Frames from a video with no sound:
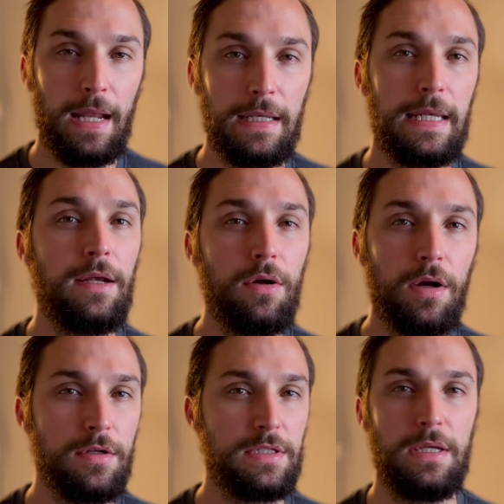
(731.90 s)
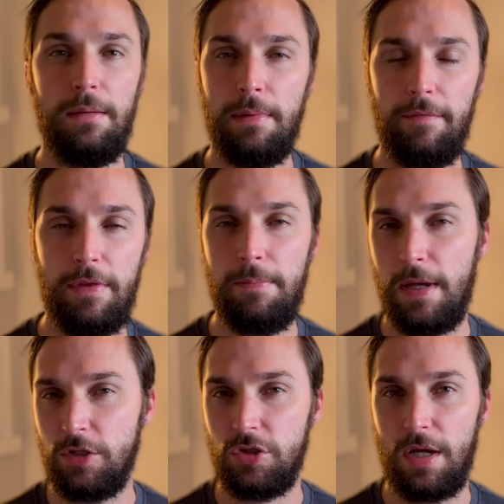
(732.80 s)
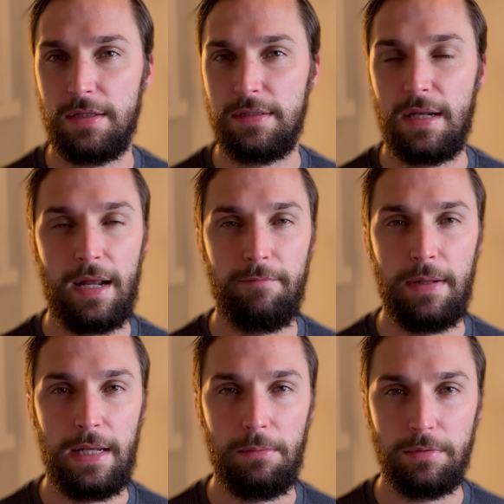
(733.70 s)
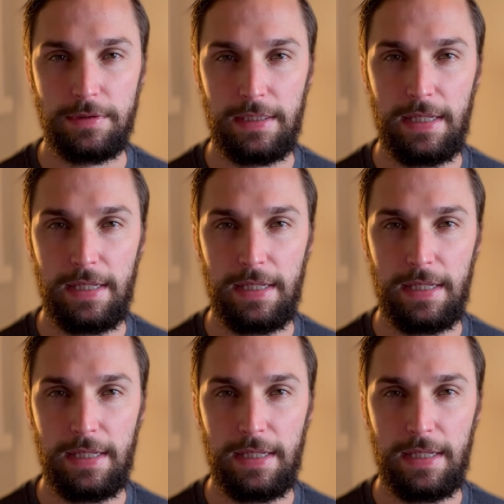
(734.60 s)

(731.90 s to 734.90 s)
and here are some of the best shots that I've been able to